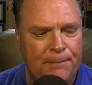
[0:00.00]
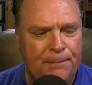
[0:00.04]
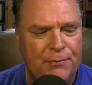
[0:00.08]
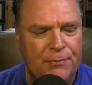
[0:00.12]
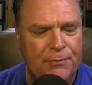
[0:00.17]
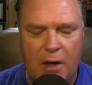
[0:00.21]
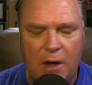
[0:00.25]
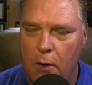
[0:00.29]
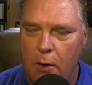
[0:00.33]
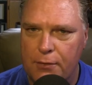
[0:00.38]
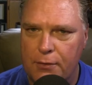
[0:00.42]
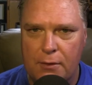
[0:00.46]

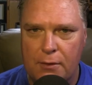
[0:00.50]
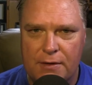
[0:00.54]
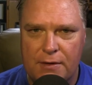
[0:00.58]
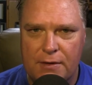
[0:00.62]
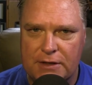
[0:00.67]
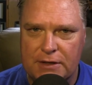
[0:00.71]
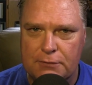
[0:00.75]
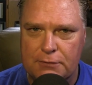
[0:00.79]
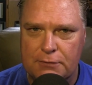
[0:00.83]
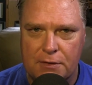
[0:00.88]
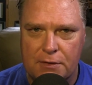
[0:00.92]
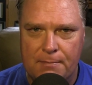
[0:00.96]
go through
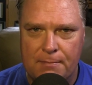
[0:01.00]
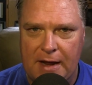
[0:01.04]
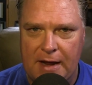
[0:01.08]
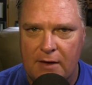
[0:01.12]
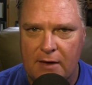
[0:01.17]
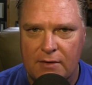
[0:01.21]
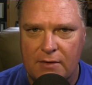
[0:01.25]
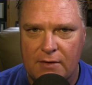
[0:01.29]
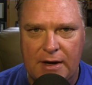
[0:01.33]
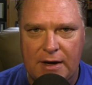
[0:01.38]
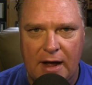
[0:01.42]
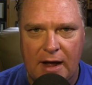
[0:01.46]
this with me
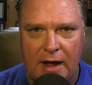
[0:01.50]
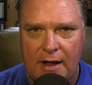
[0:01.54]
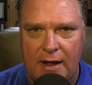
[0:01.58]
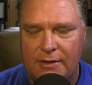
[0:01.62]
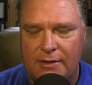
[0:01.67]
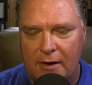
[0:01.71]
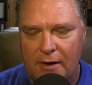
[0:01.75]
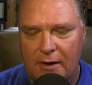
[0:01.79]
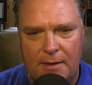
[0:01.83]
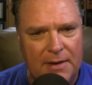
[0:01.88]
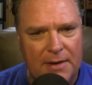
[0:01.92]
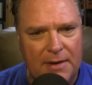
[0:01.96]
every day,
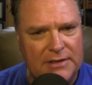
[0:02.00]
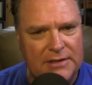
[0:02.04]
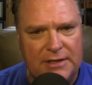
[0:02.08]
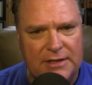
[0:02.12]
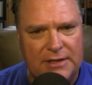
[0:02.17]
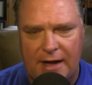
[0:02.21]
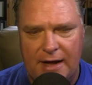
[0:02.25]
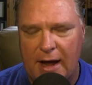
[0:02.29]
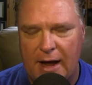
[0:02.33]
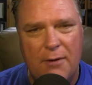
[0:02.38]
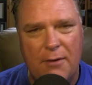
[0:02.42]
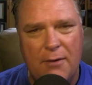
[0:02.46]
30 minutes a
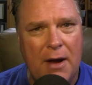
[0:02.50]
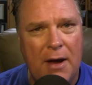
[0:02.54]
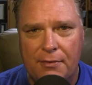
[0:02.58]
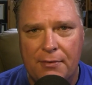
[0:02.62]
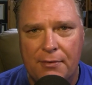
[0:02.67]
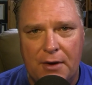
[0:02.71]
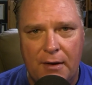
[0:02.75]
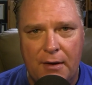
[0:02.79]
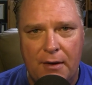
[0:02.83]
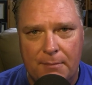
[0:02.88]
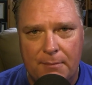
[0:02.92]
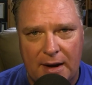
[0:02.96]
day, around
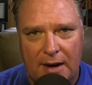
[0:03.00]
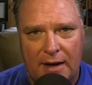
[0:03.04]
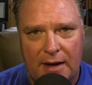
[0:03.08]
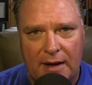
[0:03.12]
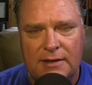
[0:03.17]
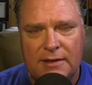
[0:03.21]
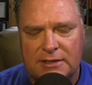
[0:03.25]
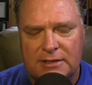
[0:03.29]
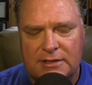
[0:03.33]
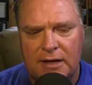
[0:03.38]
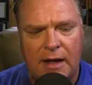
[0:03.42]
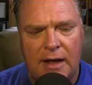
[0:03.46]
30 minutes,